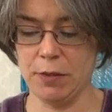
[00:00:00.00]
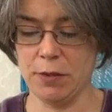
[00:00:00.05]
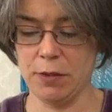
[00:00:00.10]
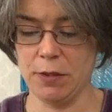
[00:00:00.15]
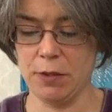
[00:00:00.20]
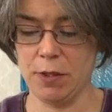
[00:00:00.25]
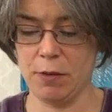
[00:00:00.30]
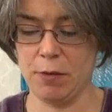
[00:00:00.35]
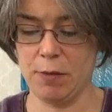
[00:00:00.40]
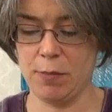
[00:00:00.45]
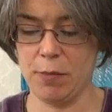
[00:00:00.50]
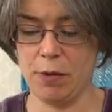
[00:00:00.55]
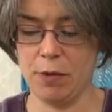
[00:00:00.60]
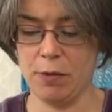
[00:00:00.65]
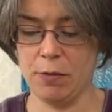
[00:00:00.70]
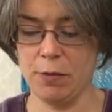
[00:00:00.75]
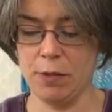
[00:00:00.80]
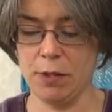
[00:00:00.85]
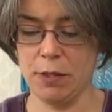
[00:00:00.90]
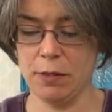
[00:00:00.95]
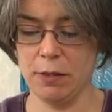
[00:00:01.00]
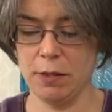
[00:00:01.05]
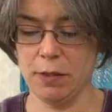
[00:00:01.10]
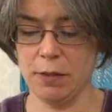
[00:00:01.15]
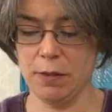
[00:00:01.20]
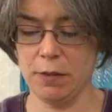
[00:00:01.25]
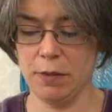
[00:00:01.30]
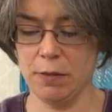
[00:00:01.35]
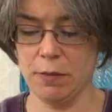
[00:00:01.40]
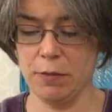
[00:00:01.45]
So I'm holding the
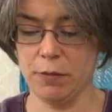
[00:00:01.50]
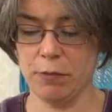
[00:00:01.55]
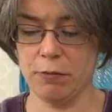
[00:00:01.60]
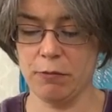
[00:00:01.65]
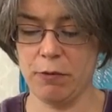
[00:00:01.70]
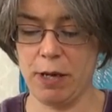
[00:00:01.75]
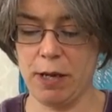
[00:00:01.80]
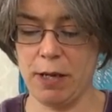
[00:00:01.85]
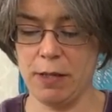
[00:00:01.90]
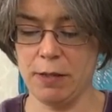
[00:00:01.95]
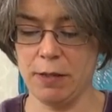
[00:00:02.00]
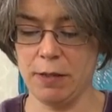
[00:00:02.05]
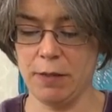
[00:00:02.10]
thread